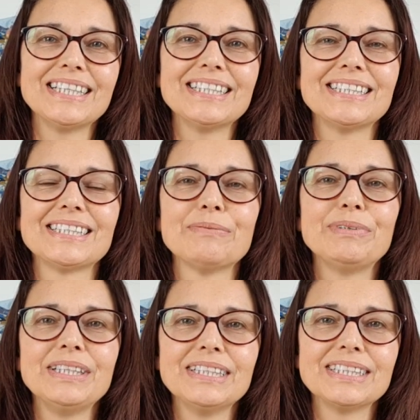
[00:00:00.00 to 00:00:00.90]
This is
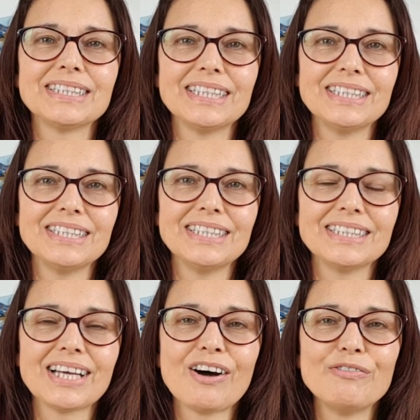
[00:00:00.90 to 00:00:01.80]
Simply in
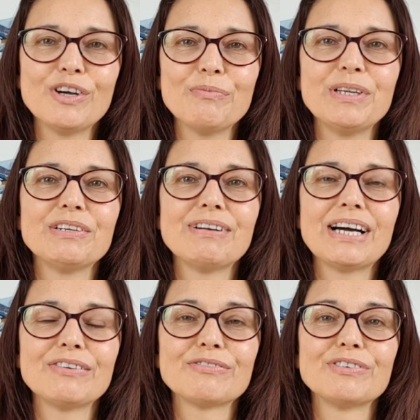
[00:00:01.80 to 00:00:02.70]
Stitches. I've not been
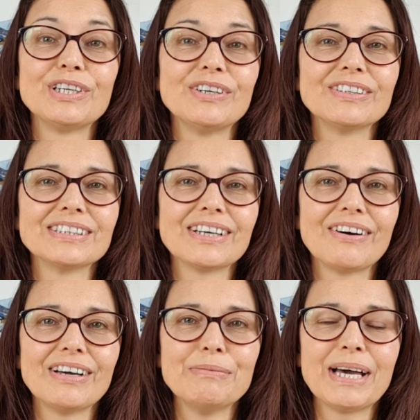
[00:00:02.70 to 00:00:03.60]
around for a long time,